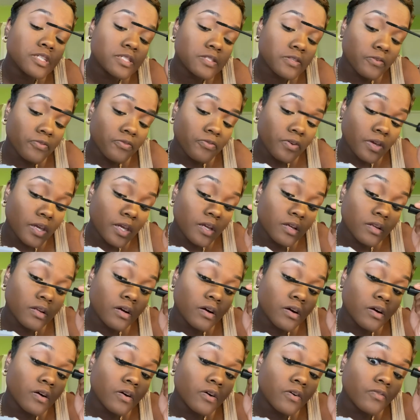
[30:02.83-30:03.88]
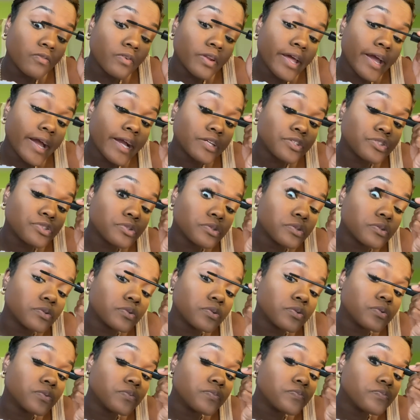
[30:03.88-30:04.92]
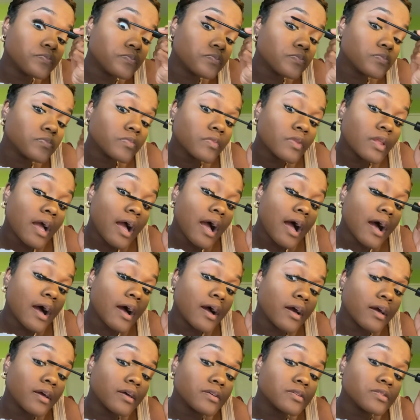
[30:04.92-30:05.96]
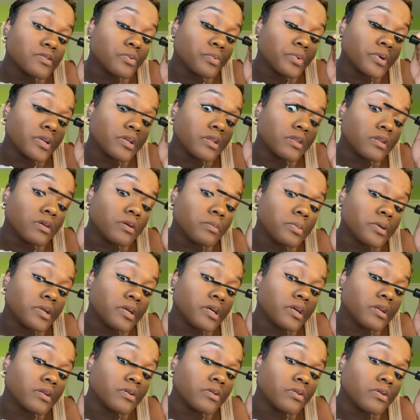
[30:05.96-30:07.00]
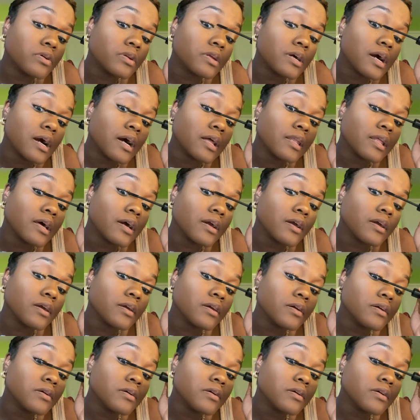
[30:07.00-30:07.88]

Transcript: a fan of natural eyes with a little bit of inner corner highlight